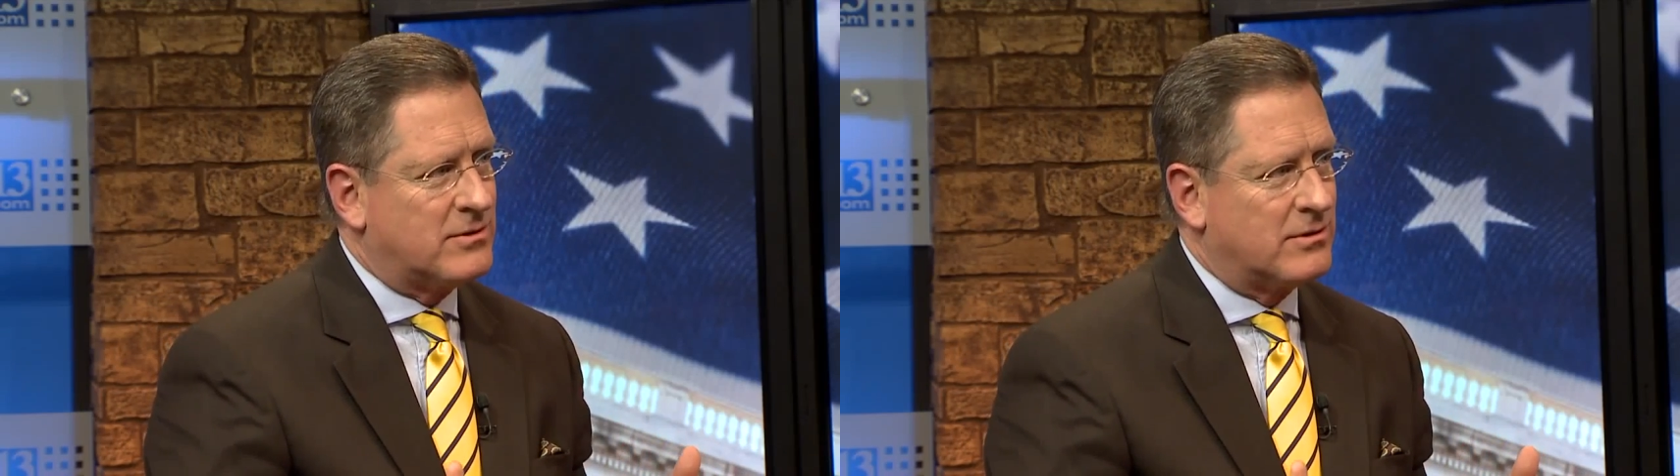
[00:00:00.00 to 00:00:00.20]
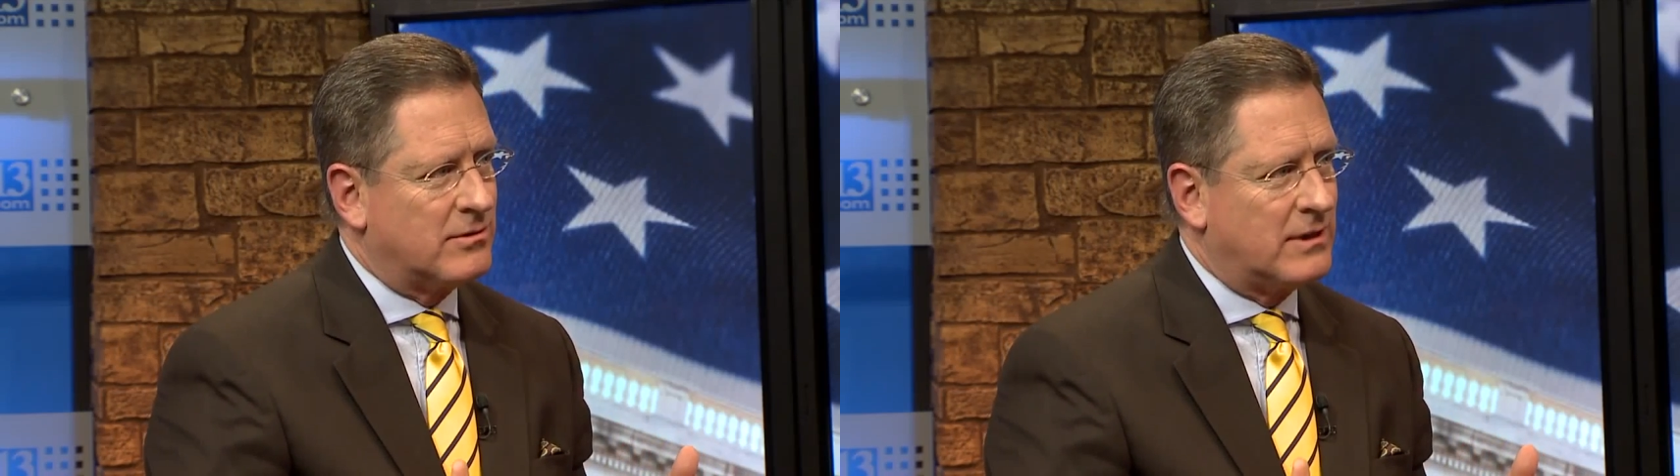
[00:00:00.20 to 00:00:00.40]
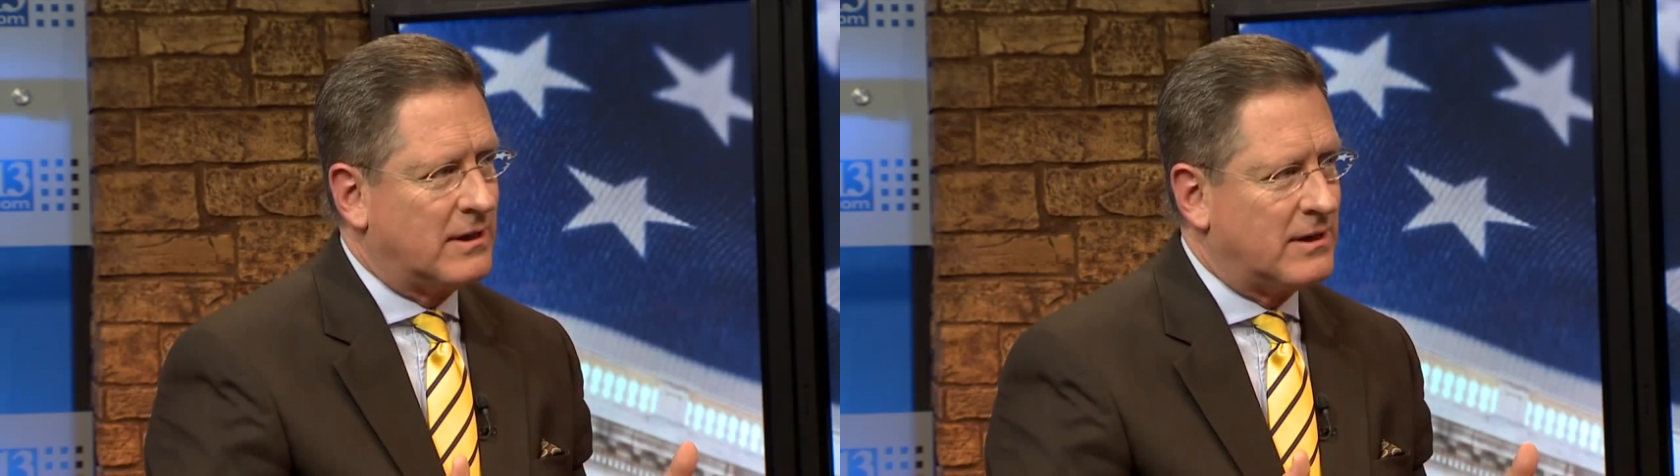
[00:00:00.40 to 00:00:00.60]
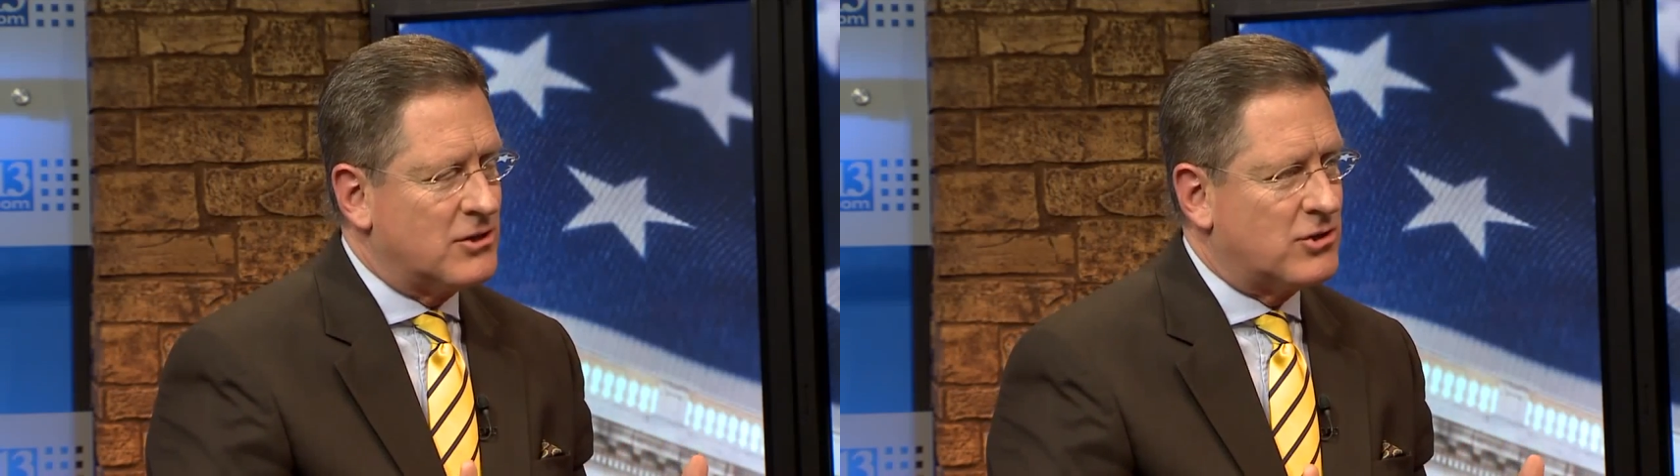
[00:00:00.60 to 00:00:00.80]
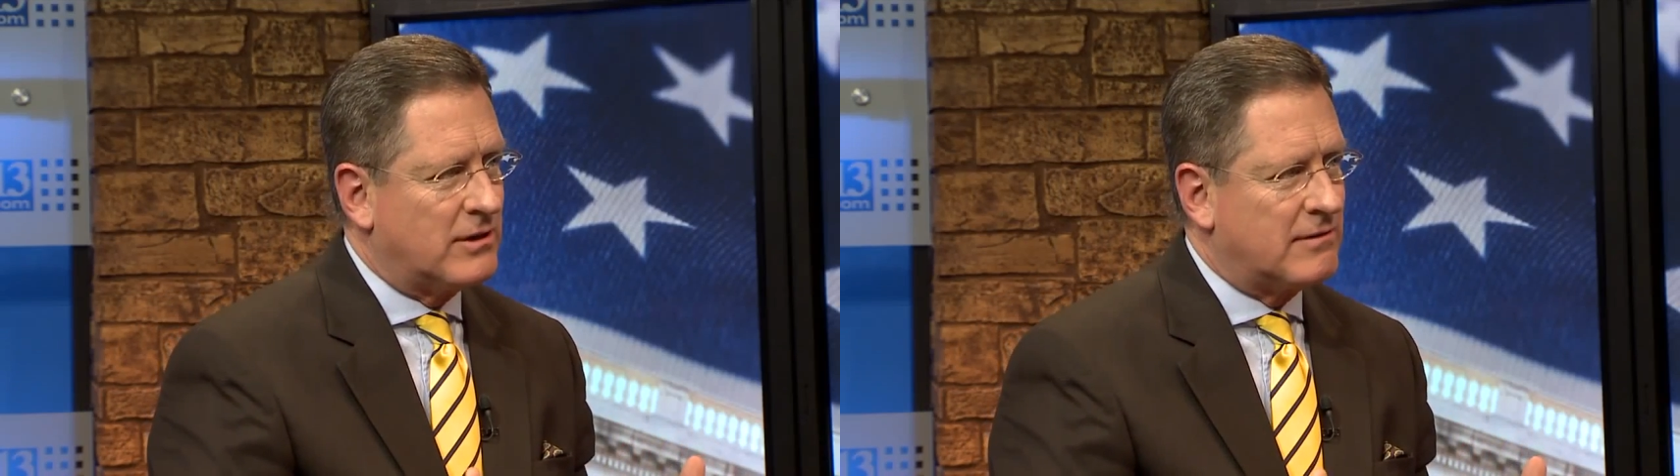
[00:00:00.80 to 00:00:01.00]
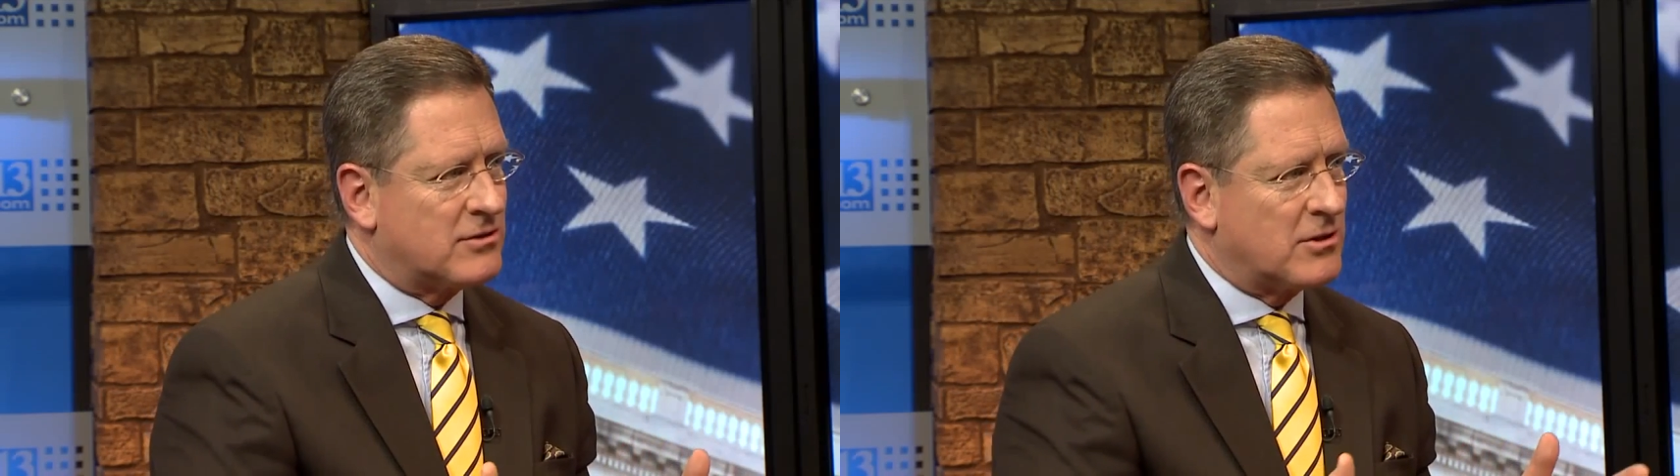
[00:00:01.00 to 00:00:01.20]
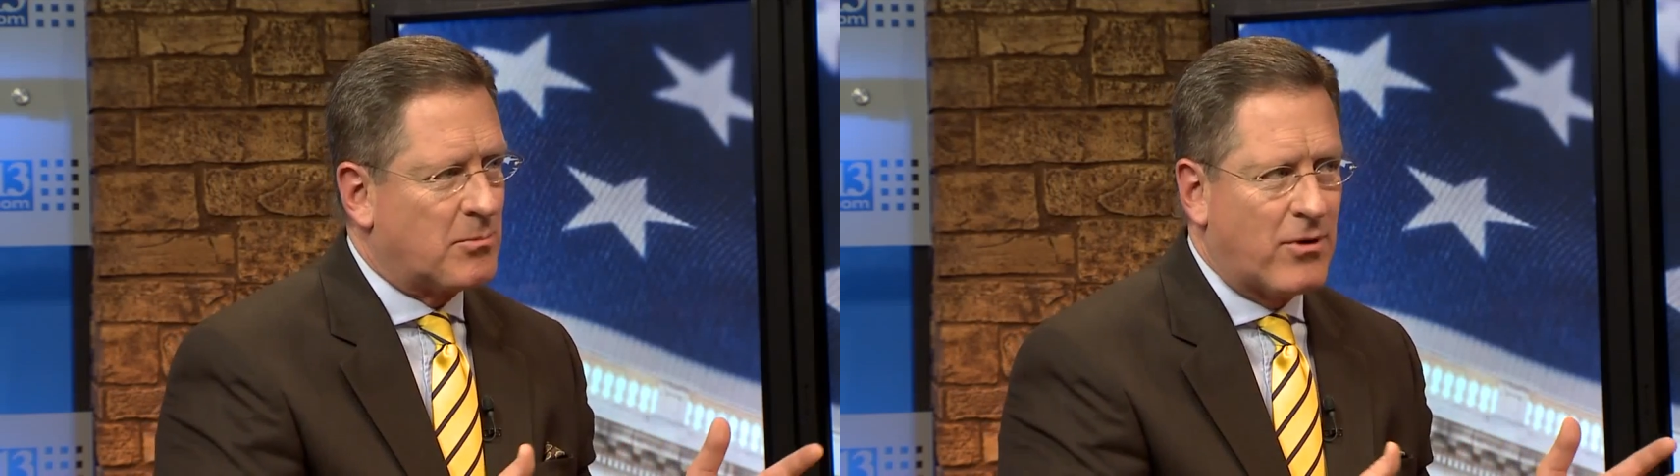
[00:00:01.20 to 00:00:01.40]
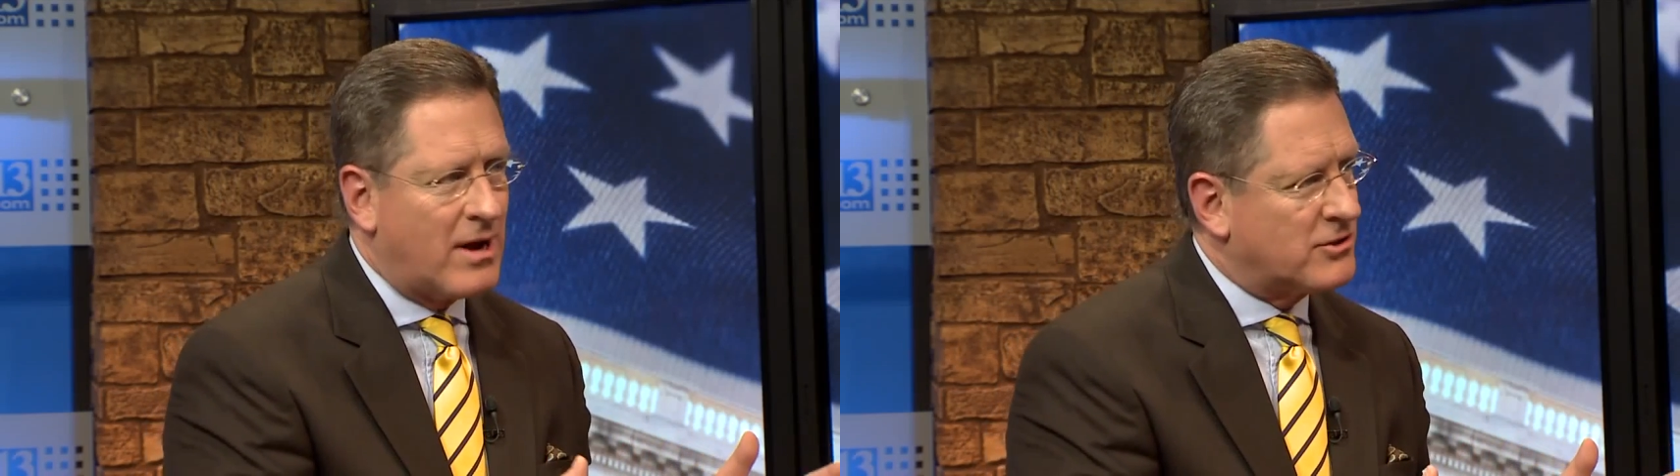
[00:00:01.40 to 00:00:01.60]
to the initiatives and the
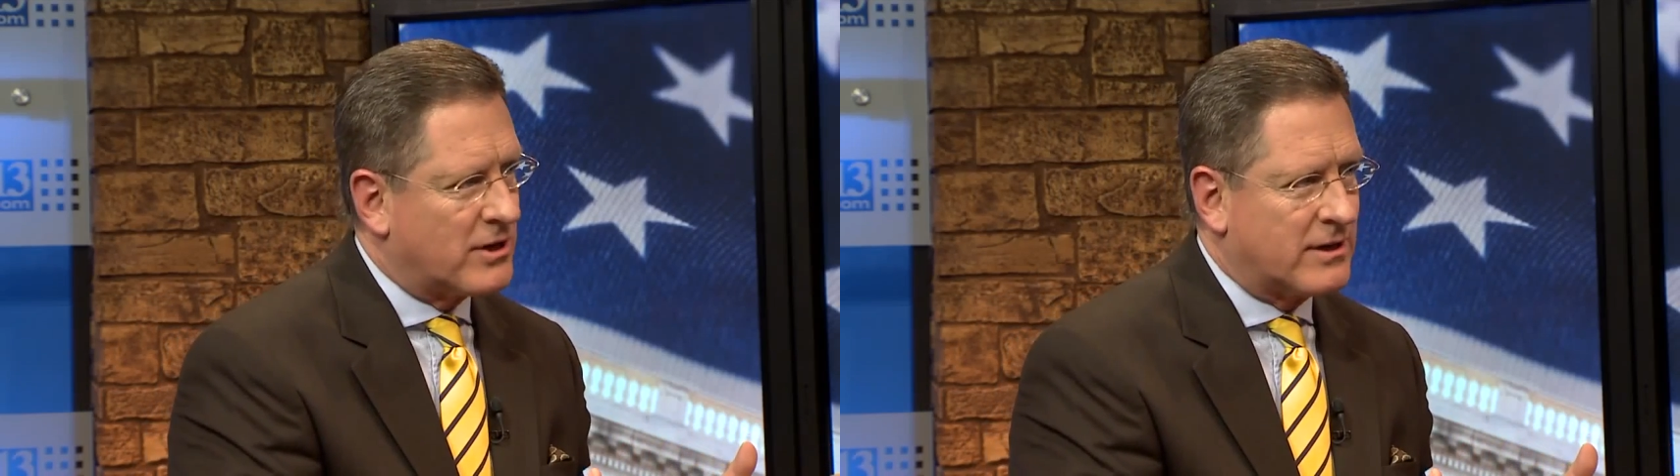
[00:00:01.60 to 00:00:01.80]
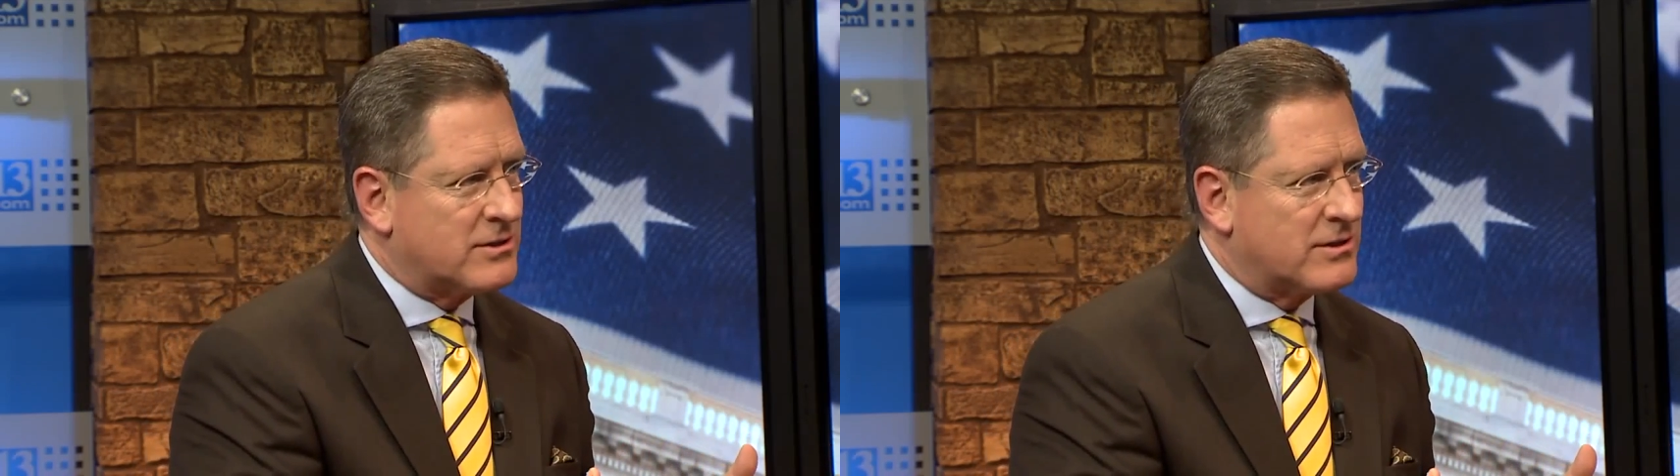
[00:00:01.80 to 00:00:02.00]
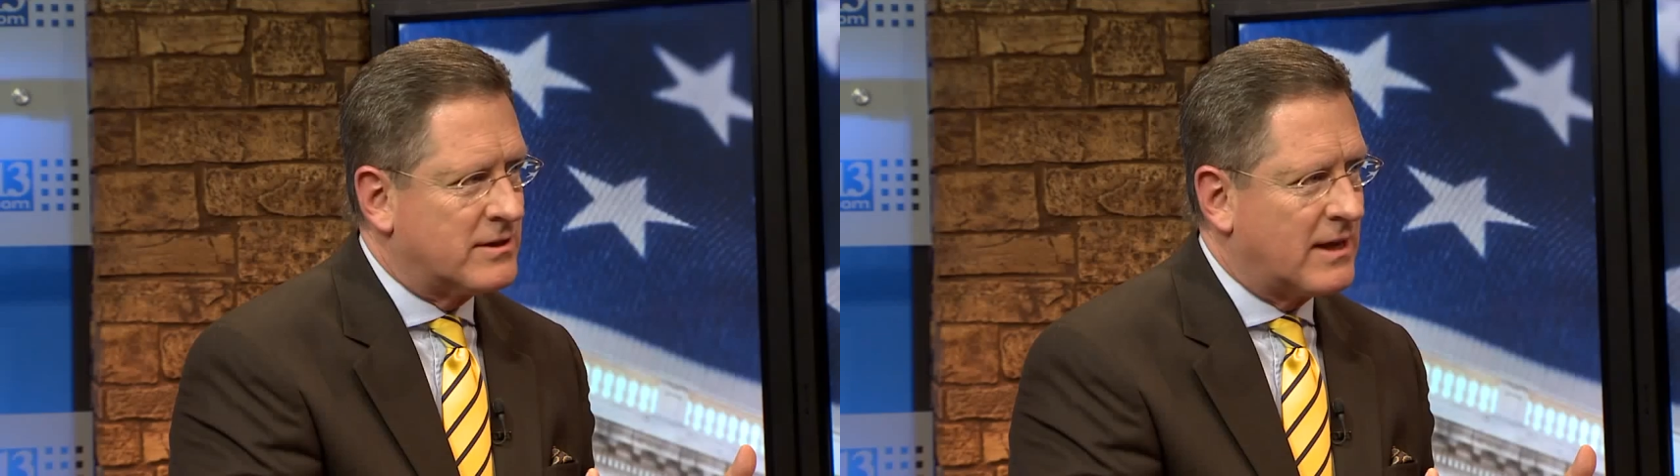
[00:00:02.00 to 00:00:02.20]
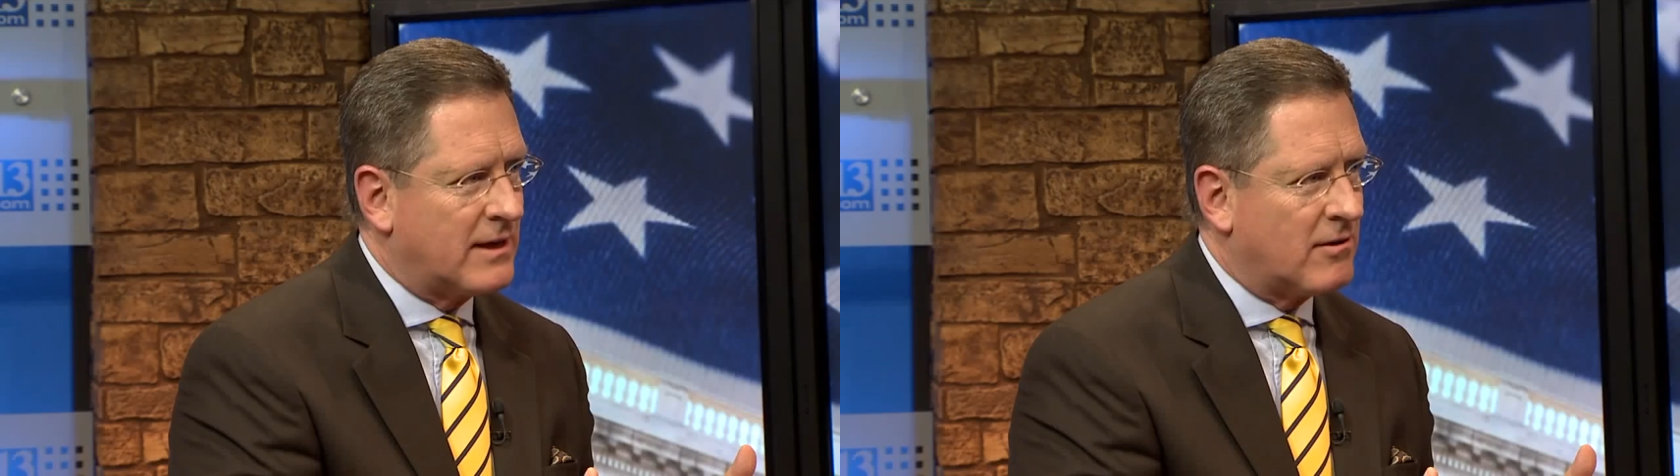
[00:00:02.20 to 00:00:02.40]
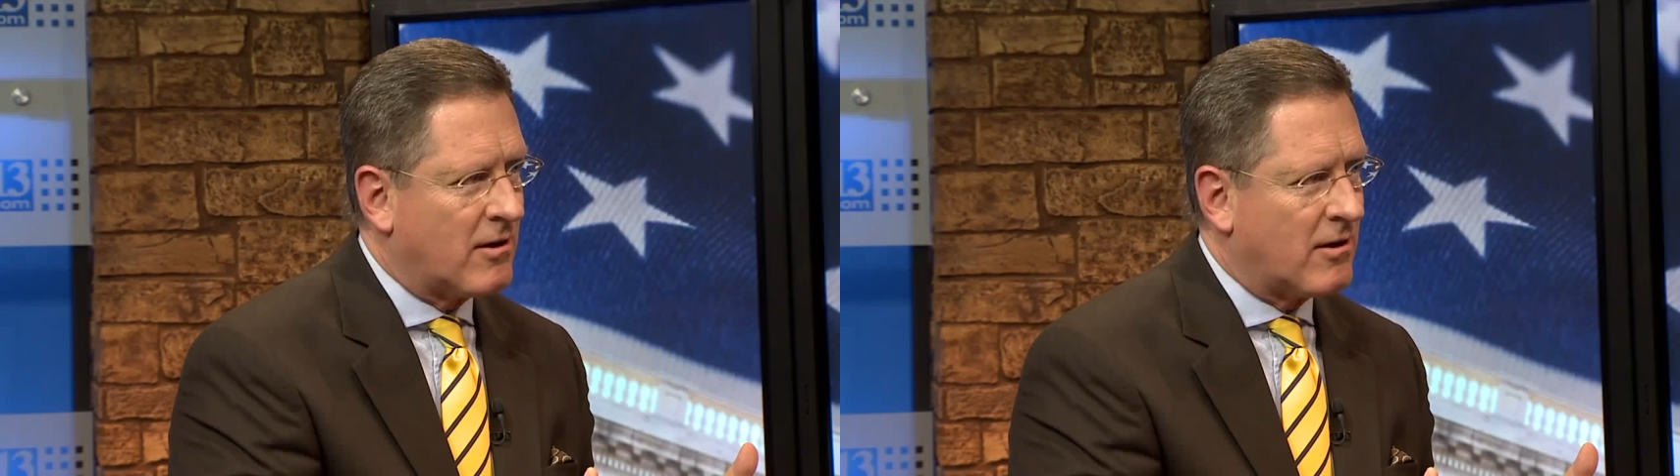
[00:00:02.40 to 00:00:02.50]
projects that